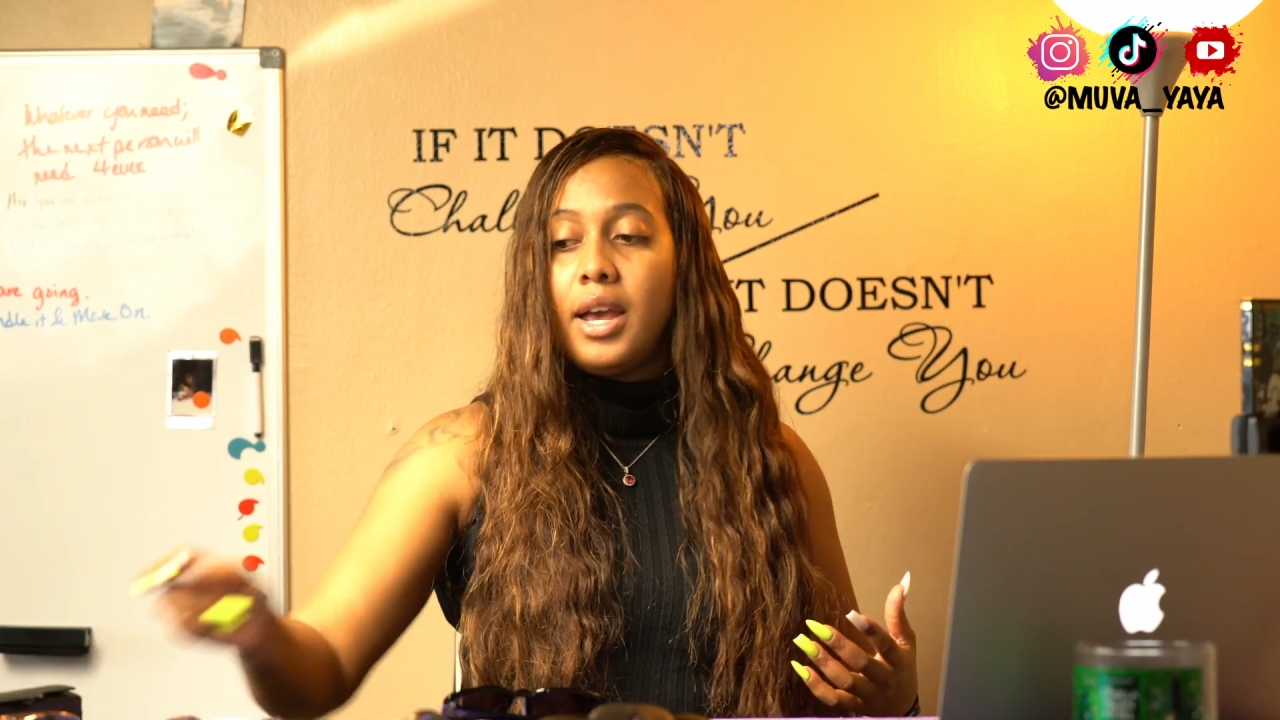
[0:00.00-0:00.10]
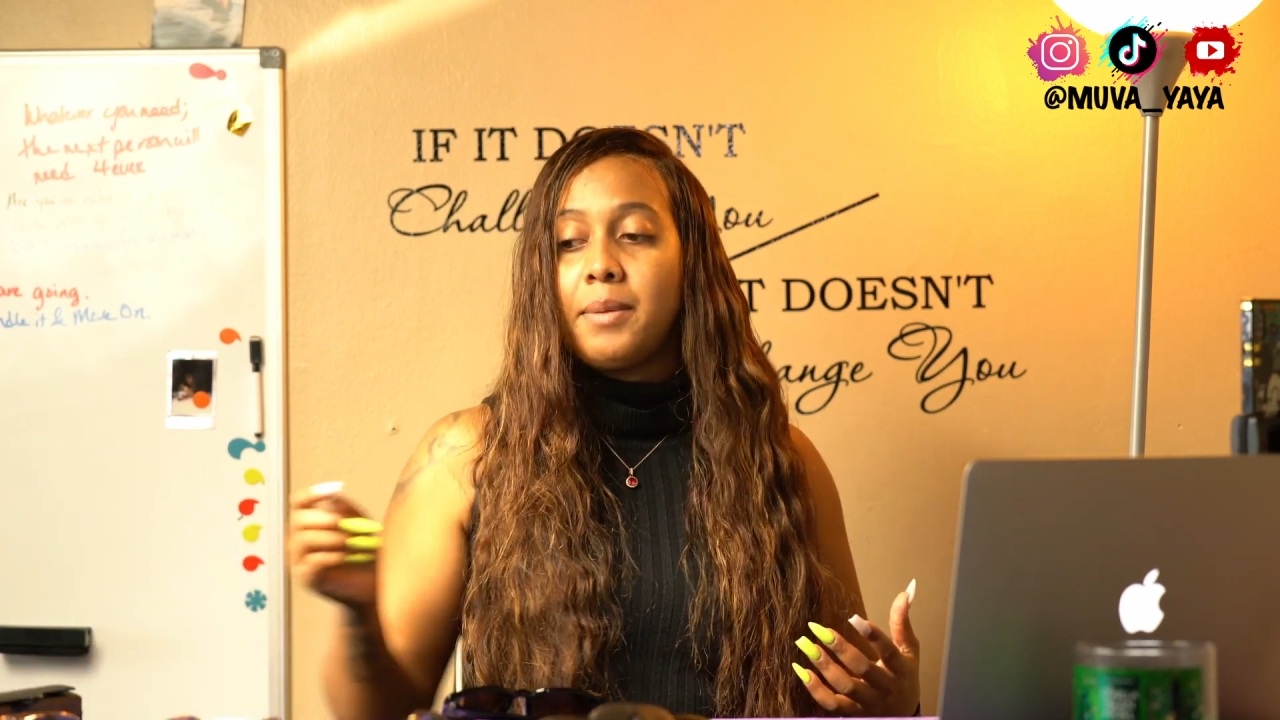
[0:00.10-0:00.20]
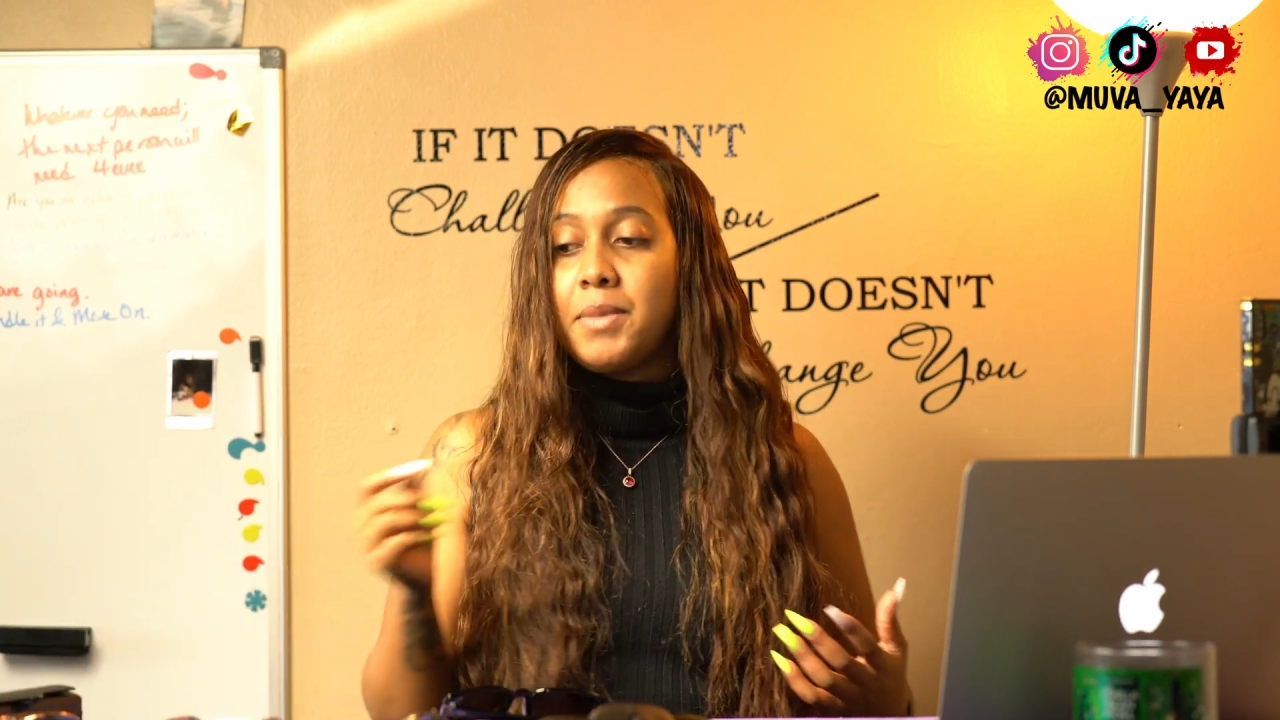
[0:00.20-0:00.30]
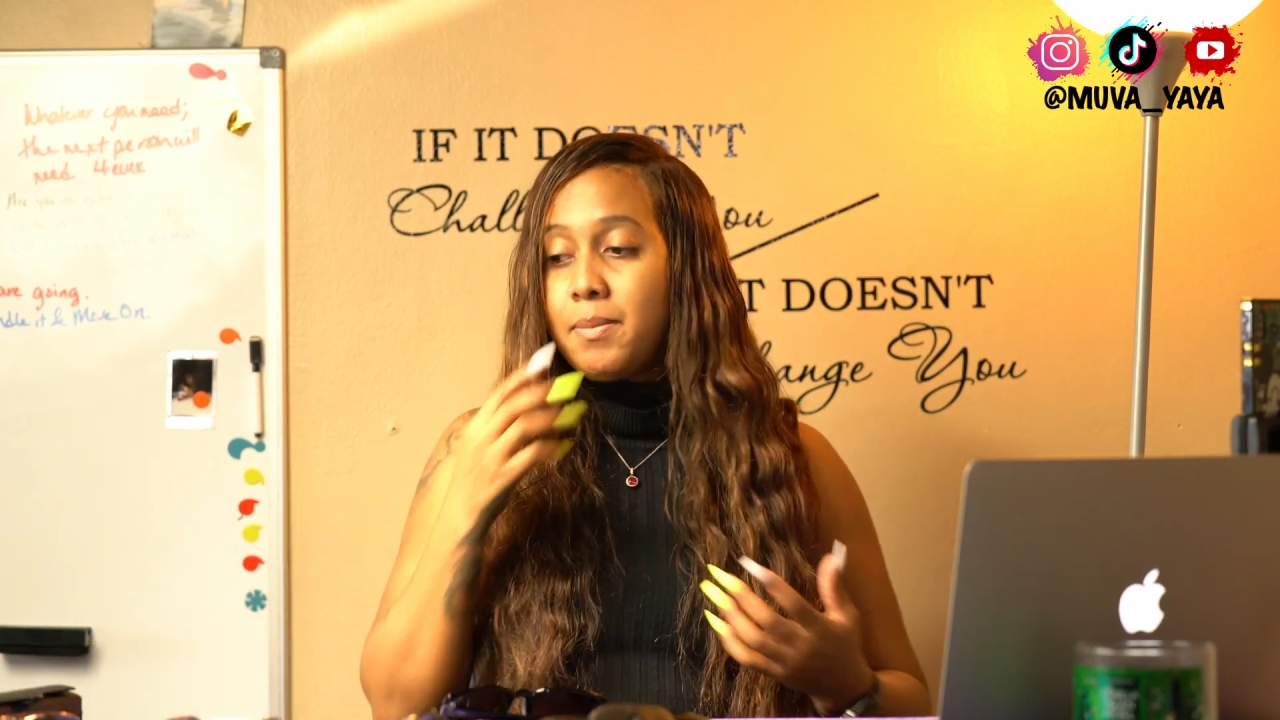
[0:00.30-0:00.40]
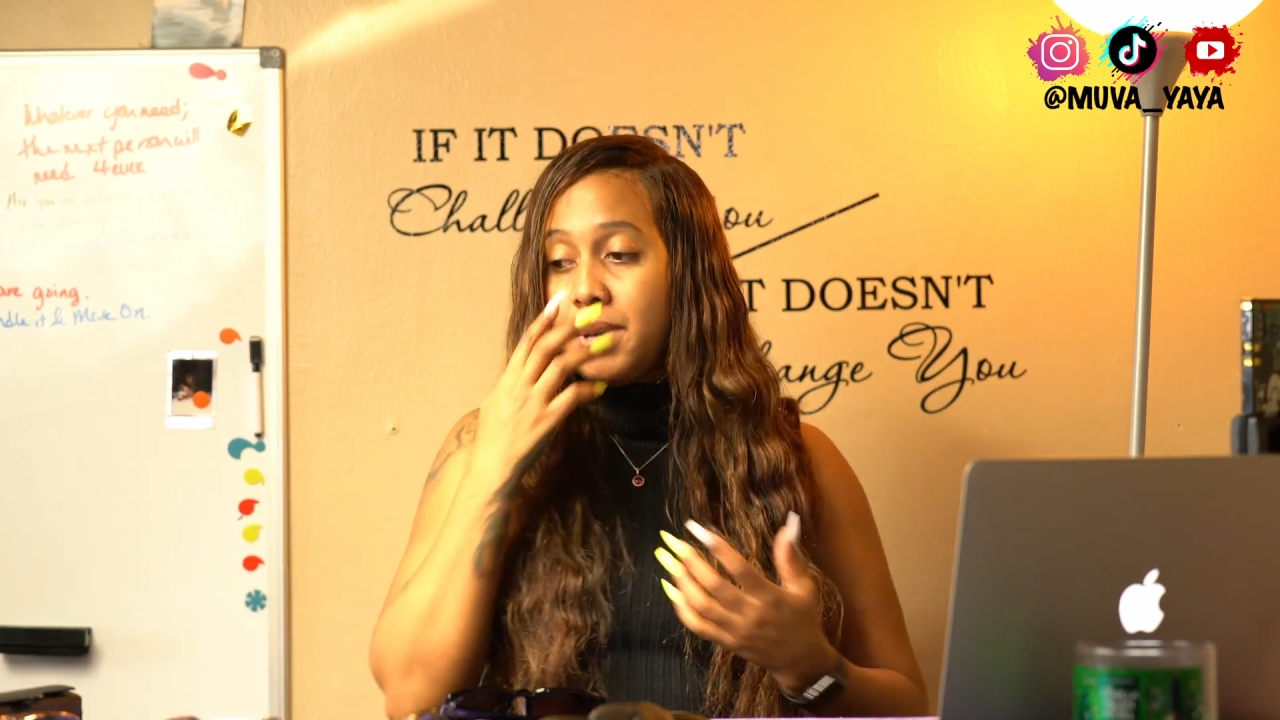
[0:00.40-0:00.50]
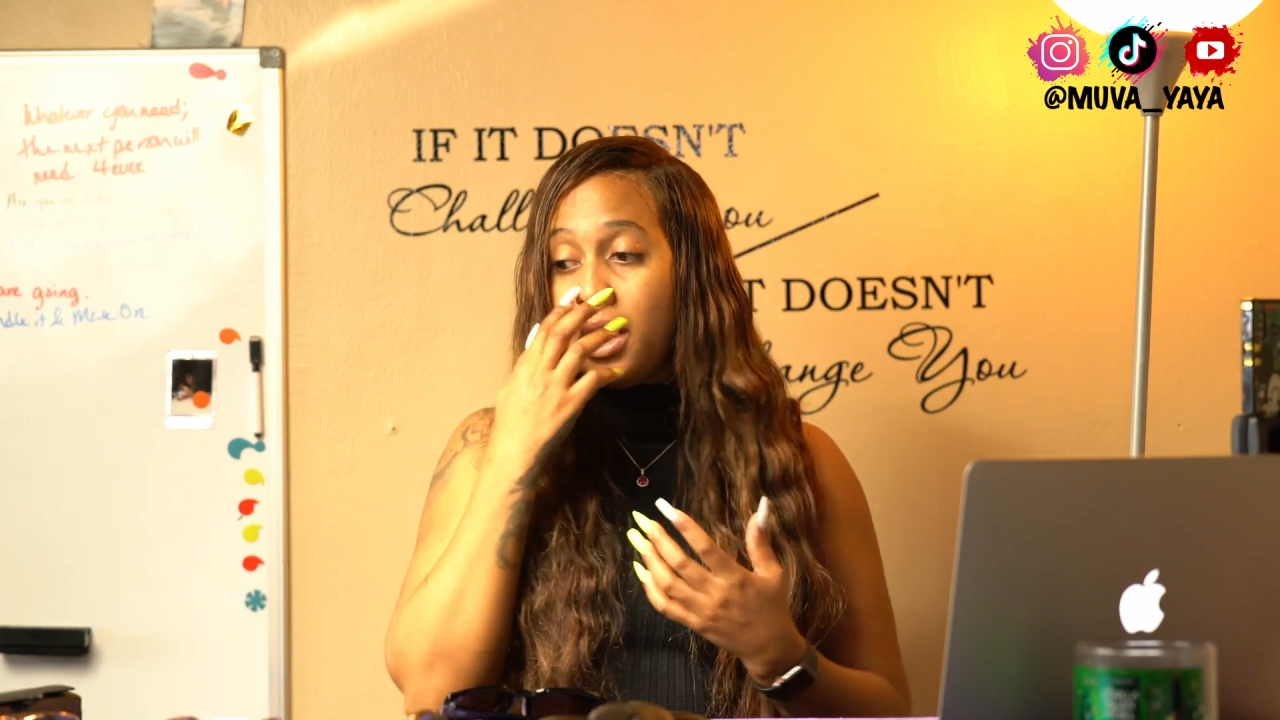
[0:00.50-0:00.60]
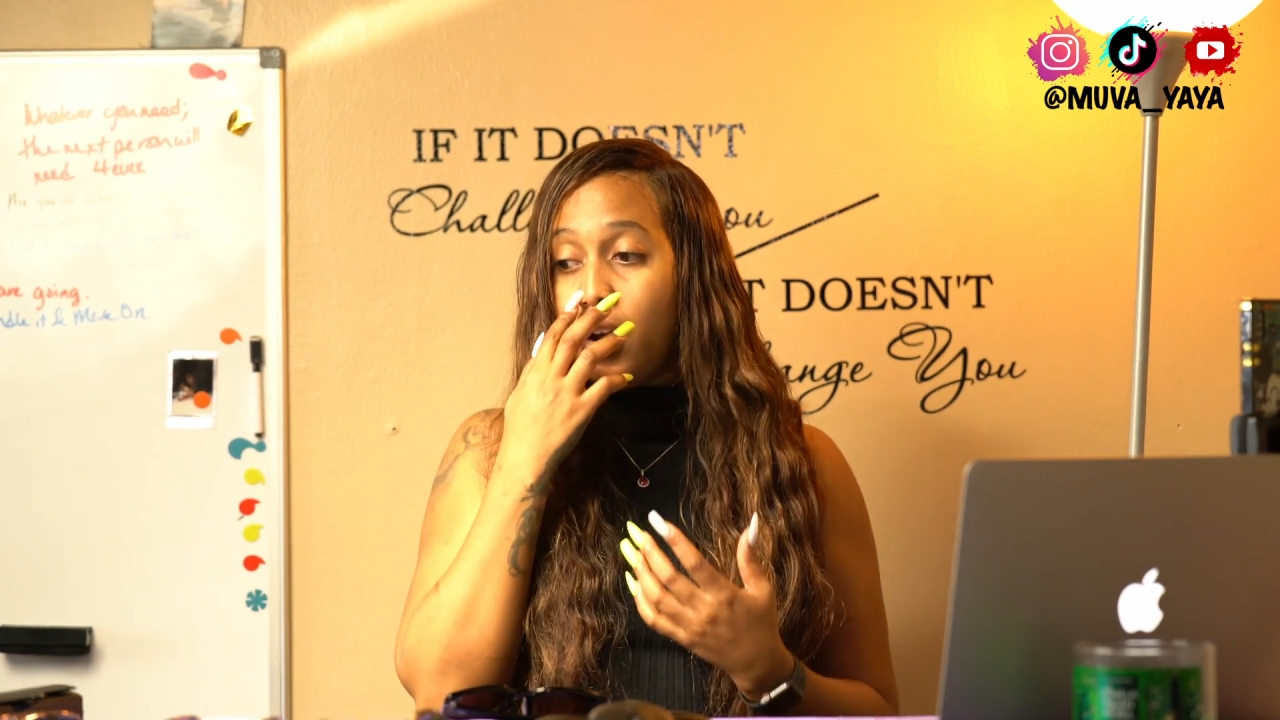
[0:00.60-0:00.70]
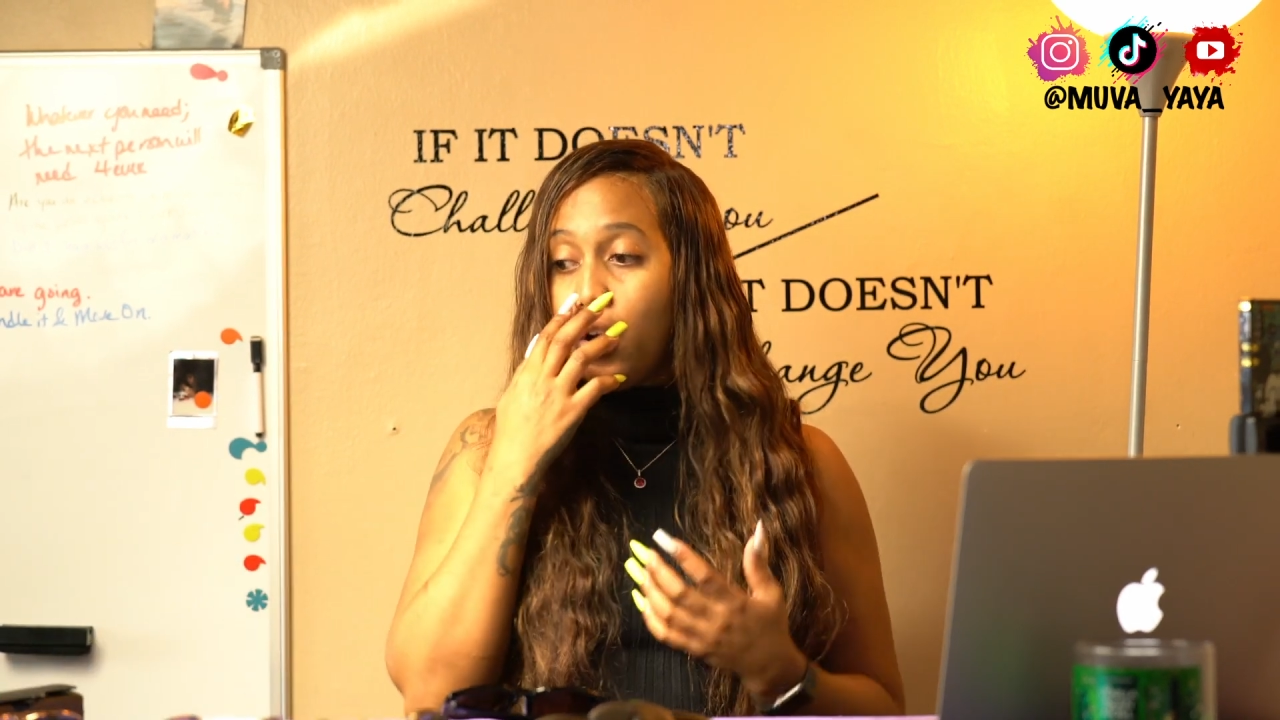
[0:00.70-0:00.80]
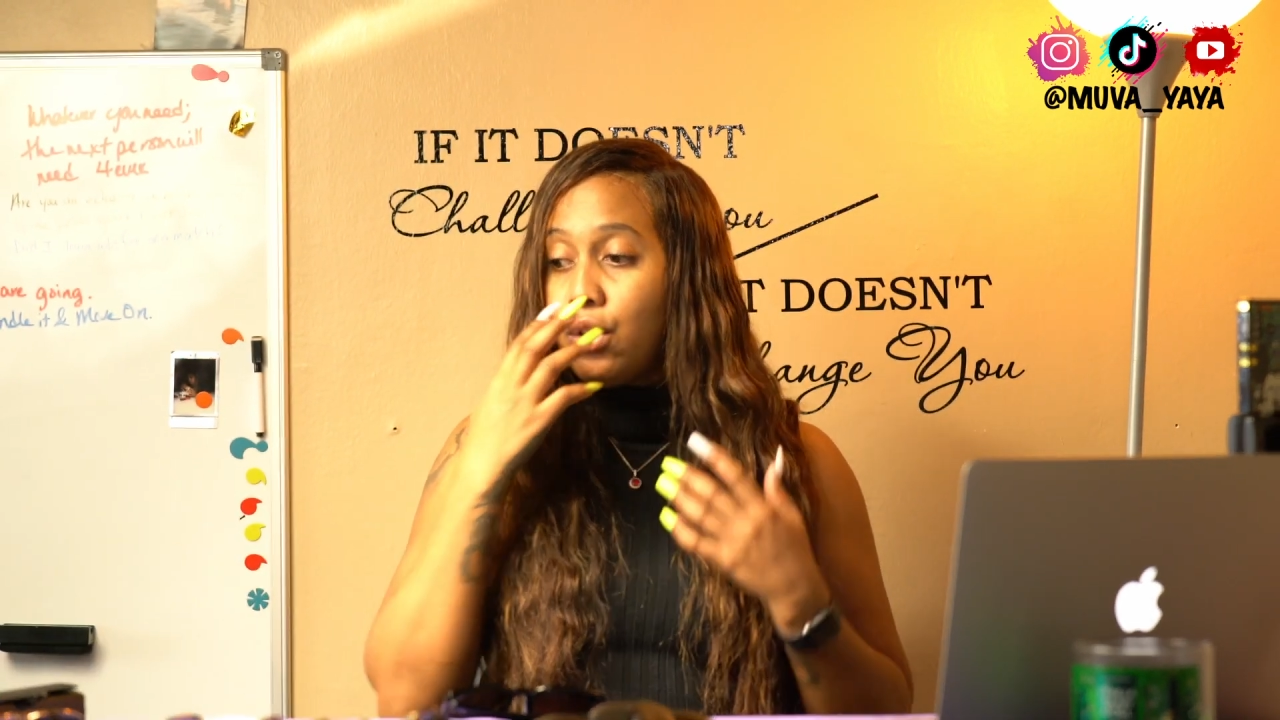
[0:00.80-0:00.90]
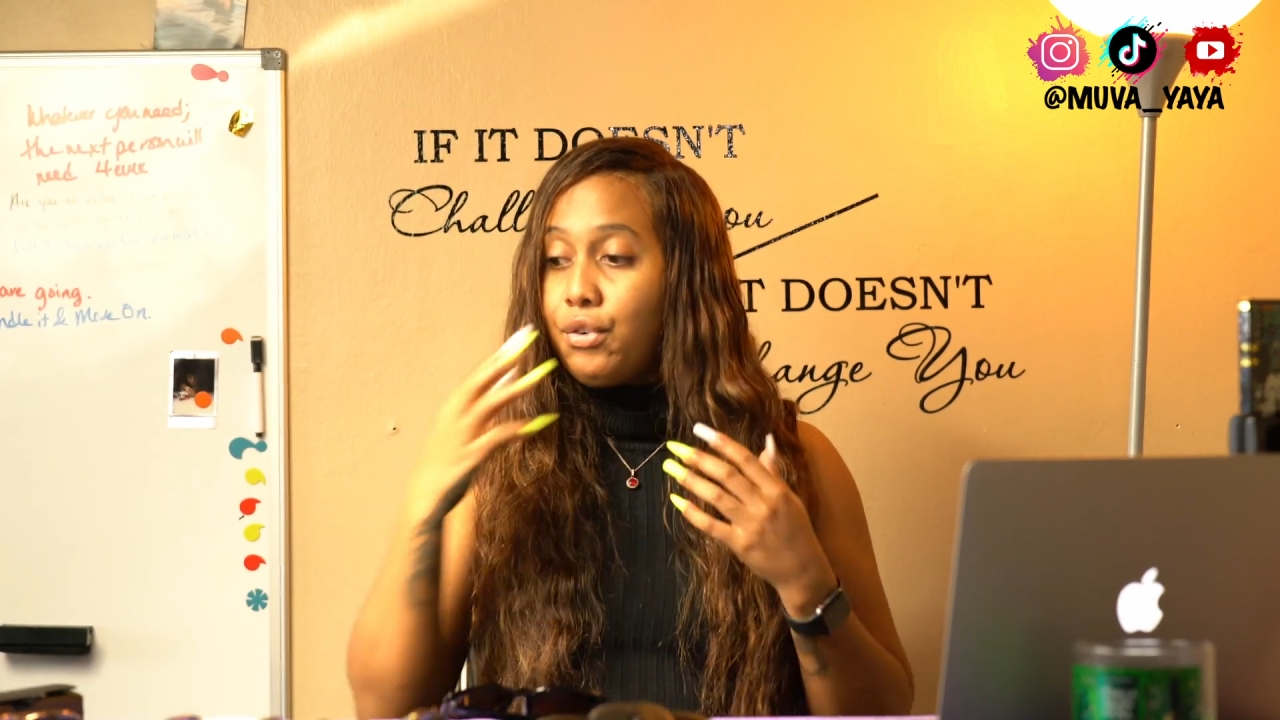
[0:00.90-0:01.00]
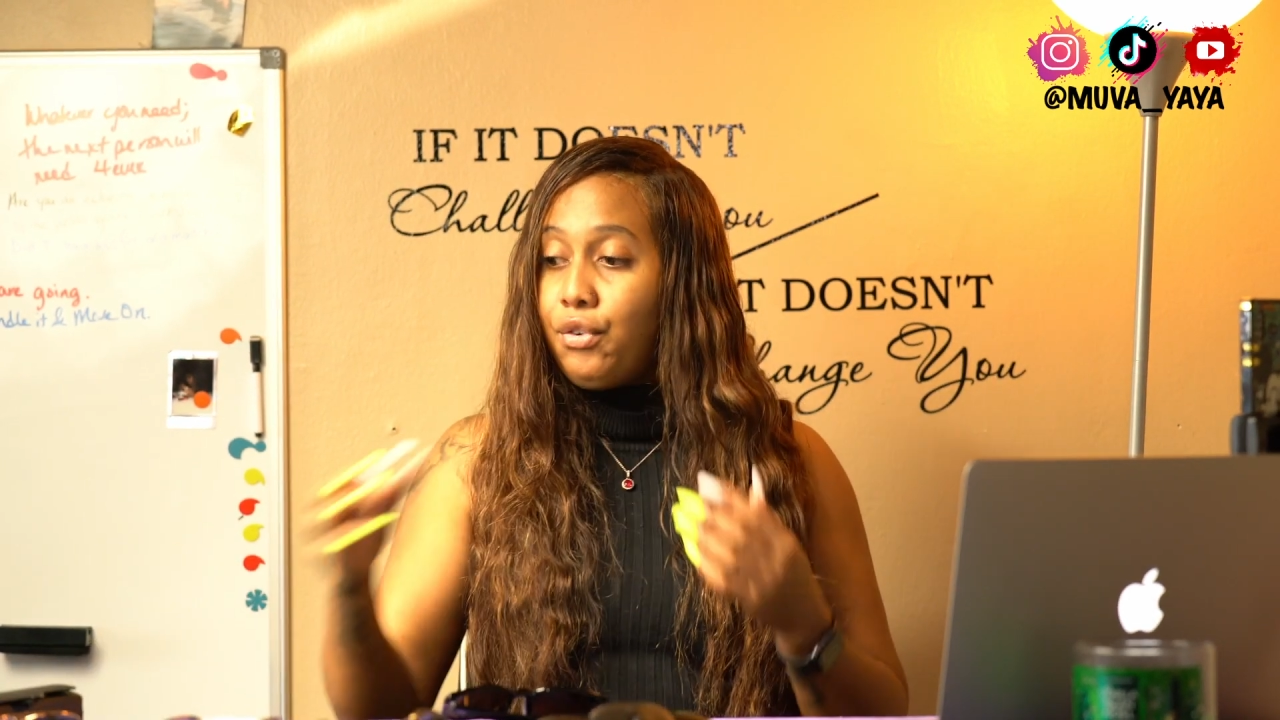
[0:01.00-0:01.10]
and me being on the